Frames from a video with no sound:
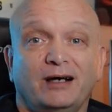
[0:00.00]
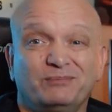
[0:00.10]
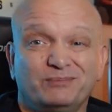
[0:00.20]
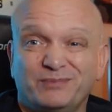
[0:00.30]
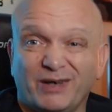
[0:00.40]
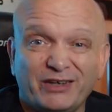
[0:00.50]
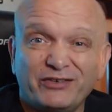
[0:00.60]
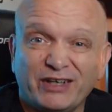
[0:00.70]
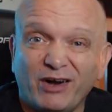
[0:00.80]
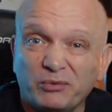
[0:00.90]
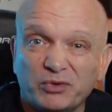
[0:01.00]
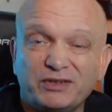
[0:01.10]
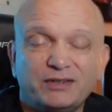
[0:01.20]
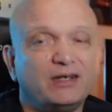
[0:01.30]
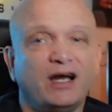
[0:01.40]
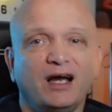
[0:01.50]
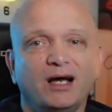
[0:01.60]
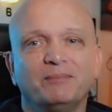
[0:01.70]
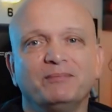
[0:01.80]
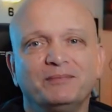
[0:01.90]
I don't think I would.
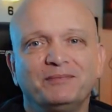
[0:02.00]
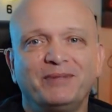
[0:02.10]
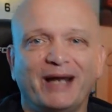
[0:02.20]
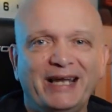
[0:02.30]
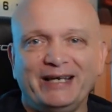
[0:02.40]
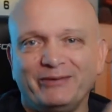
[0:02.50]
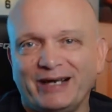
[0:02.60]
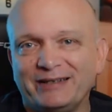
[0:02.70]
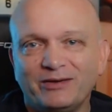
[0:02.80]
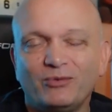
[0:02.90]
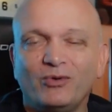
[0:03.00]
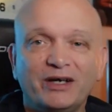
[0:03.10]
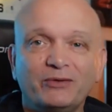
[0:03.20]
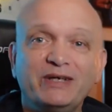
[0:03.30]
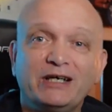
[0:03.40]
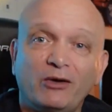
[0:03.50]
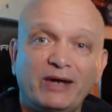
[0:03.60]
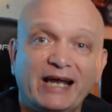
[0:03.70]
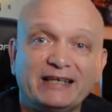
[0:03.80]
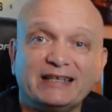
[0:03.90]
But anyway, why don't we go
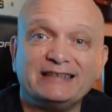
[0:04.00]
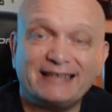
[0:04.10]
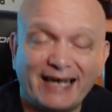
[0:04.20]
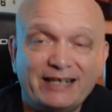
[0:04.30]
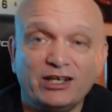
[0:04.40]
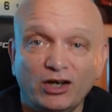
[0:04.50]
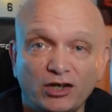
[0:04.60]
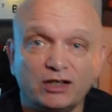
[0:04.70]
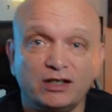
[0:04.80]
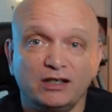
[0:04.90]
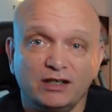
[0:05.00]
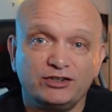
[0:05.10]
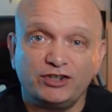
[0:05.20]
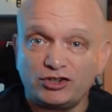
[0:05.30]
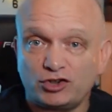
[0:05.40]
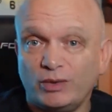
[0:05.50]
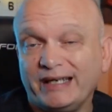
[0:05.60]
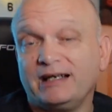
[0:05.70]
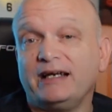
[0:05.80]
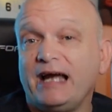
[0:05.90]
ahead and take a look just
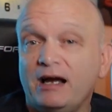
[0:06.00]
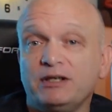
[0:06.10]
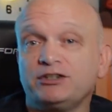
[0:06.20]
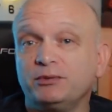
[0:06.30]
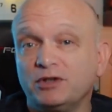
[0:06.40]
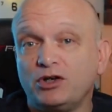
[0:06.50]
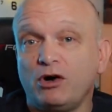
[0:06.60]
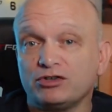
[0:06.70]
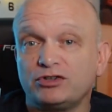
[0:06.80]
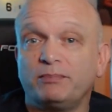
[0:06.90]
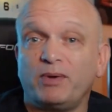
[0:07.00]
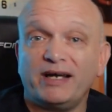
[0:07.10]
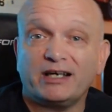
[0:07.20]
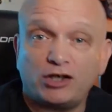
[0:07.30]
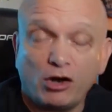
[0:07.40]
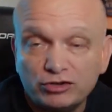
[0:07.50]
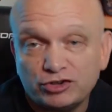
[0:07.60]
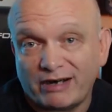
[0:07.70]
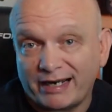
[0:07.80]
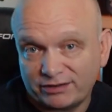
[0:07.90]
quickly at how much it would cost to buy a
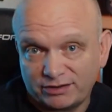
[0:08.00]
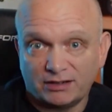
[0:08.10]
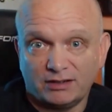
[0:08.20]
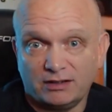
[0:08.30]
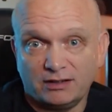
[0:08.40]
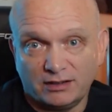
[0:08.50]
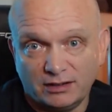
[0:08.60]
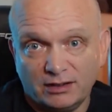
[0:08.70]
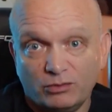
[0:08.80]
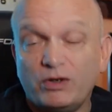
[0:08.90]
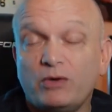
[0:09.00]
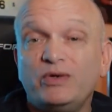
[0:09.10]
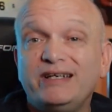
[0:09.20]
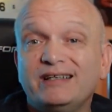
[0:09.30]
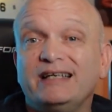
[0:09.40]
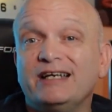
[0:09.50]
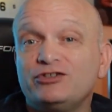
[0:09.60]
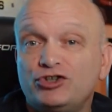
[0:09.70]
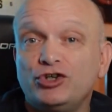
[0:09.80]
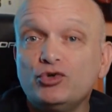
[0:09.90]
contract where we could get
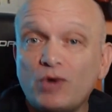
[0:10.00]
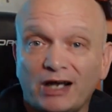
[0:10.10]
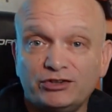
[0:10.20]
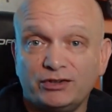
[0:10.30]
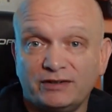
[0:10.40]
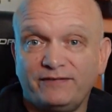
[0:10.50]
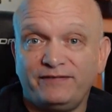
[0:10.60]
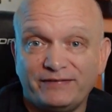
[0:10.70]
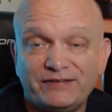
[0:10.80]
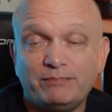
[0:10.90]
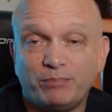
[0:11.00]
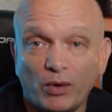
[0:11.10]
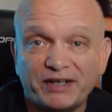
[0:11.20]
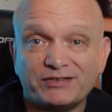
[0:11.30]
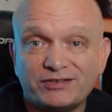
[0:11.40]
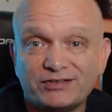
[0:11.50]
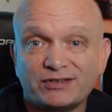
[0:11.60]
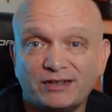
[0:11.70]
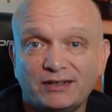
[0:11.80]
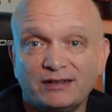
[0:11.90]
250 points.
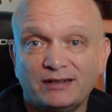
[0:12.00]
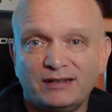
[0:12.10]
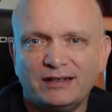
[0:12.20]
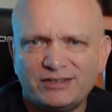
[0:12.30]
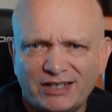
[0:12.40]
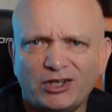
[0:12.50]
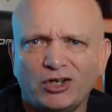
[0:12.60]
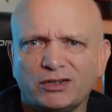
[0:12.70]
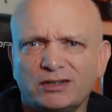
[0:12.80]
Let's take a look.